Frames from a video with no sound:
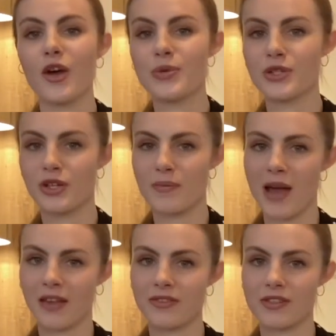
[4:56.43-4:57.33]
I was good at
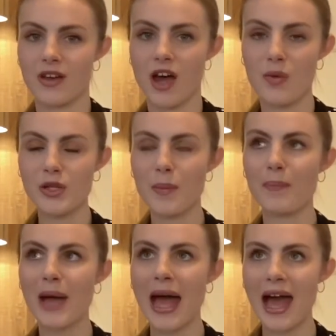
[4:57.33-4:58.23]
maths. I would
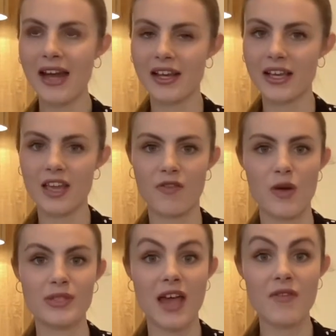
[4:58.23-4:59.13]
panic if I
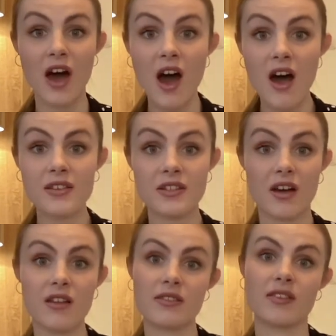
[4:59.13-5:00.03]
was ever asked to
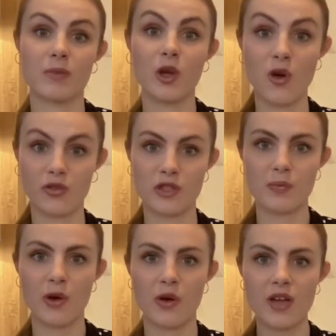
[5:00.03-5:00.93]
answer something on the
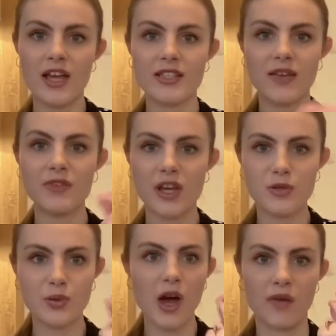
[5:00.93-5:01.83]
spot. 7 times
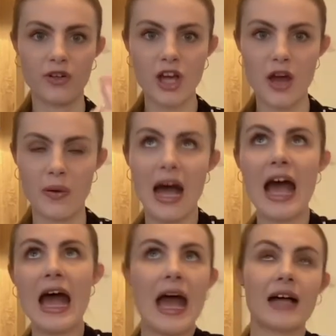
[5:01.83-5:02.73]
12, go,
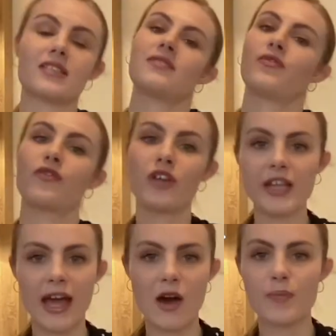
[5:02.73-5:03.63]
ah! Freak
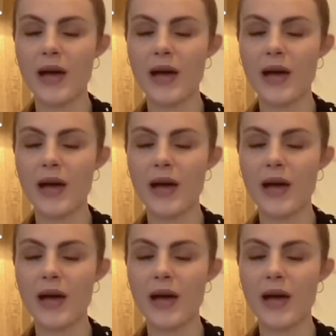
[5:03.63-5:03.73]
out,